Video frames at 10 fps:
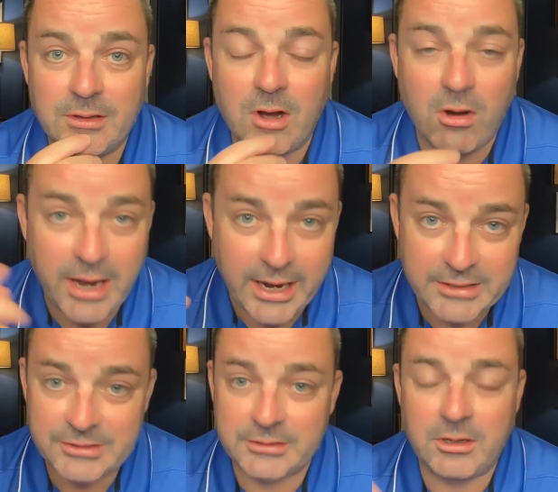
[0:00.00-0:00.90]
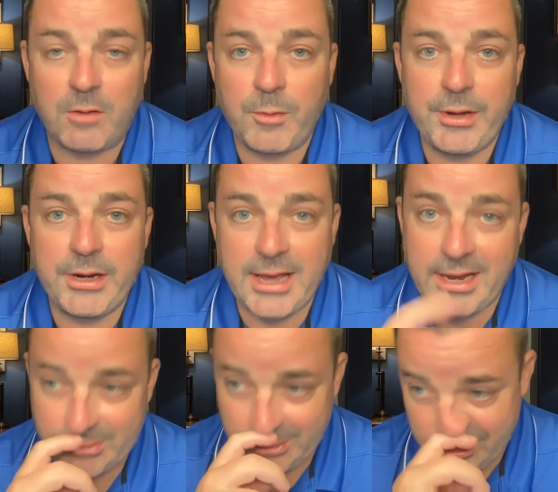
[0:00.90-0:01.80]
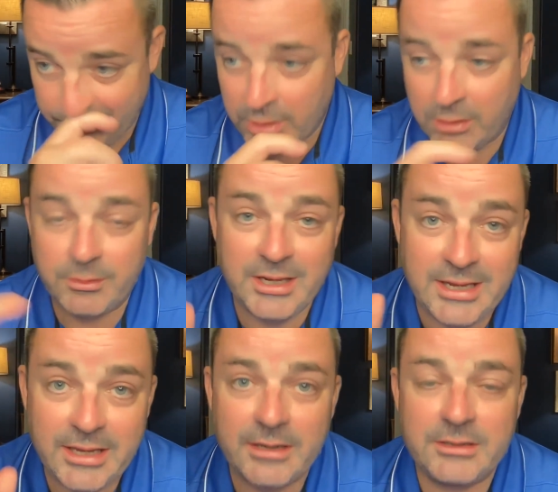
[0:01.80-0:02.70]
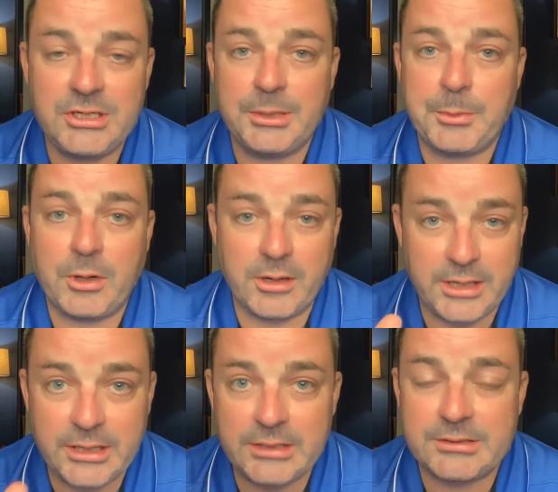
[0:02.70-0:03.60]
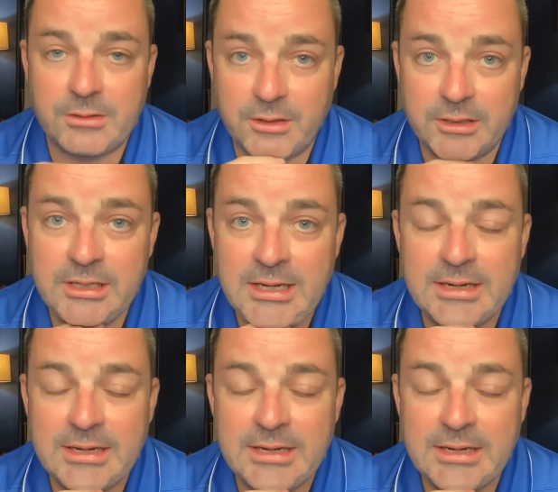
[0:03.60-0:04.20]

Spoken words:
Call Ashland, call my buddy Ashland tomorrow, get a GMR, get it started.